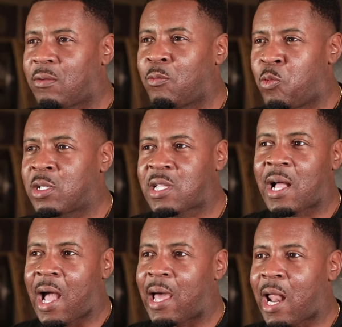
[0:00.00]
Once
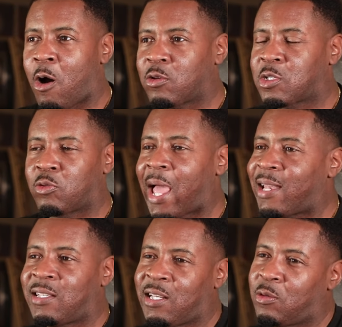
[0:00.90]
I got out. So
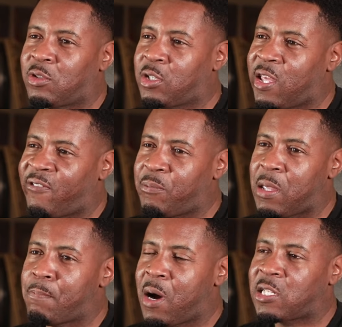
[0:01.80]
that didn't give
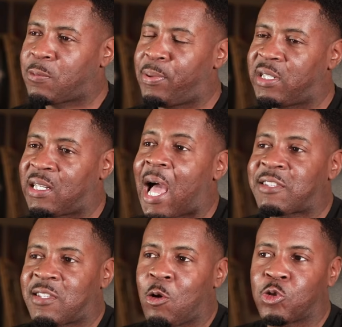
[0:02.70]
me much, but then
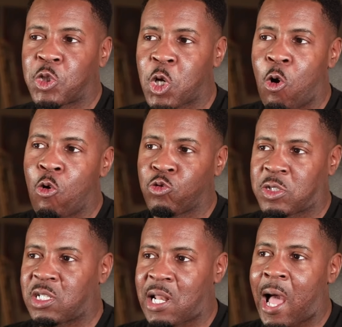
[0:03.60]
I still
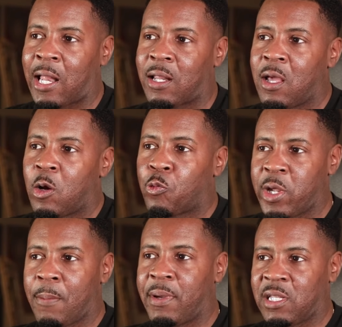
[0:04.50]
chose to not
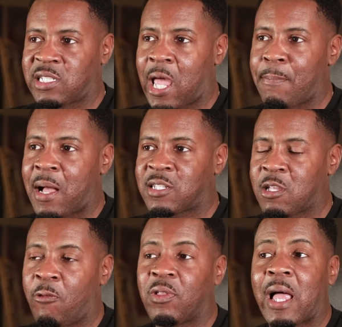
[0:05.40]
rehabilitate
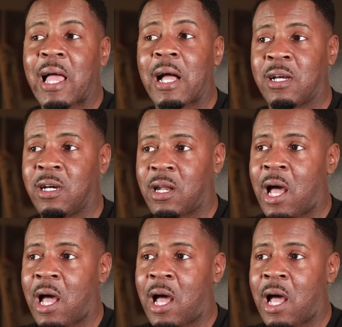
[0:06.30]
myself like I could.